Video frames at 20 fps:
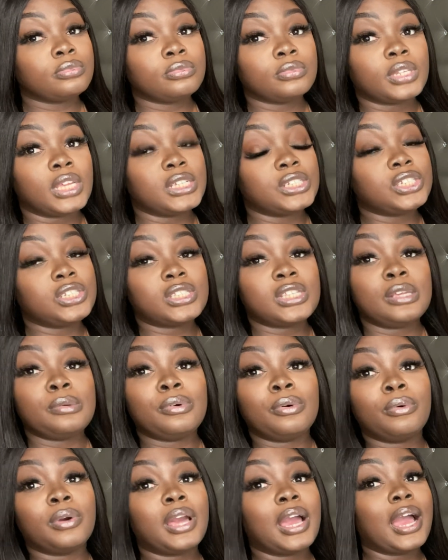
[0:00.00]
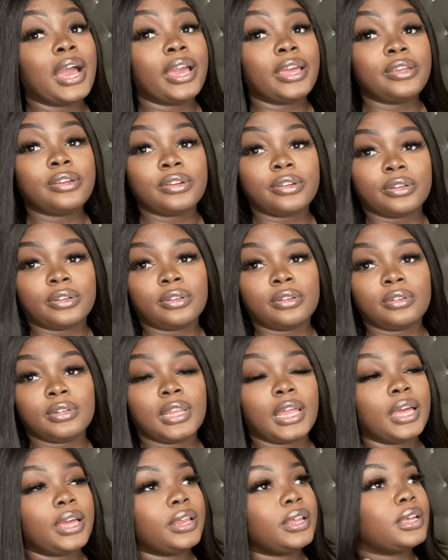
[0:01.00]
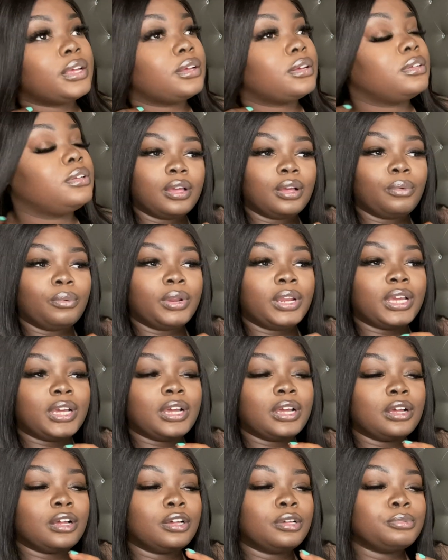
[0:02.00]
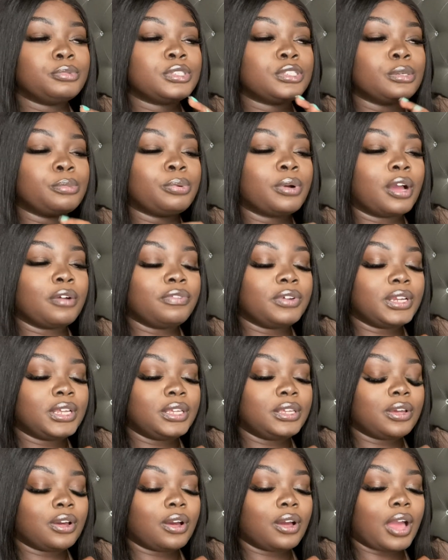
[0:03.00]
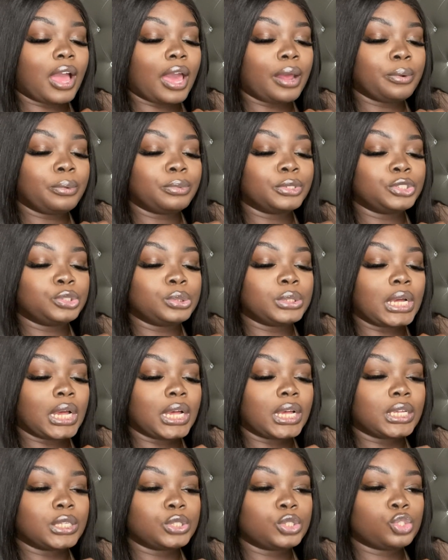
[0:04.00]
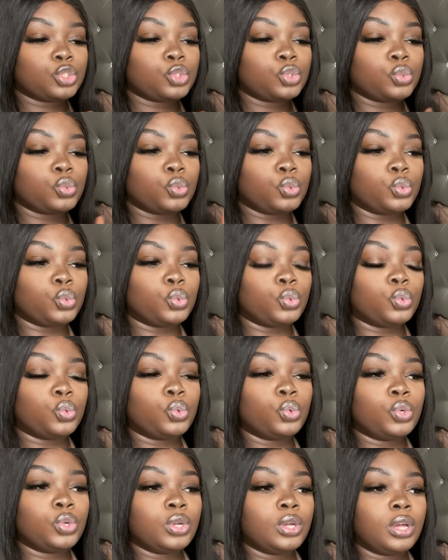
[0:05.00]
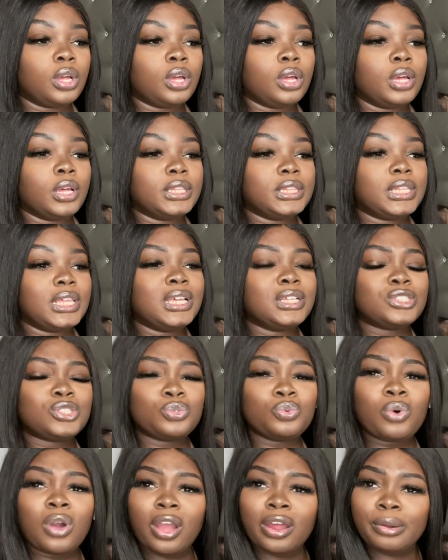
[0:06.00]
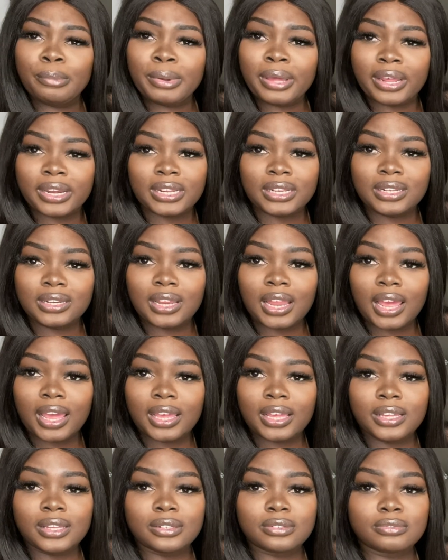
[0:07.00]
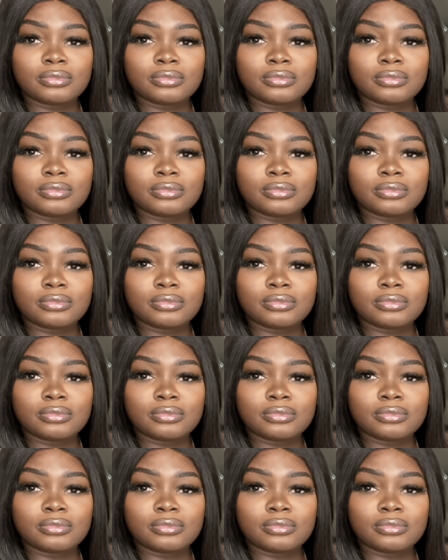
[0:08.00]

it's just keep going higher. Like, when it comes to profiting, y'all, I don't want you guys to think too hard about it. Like,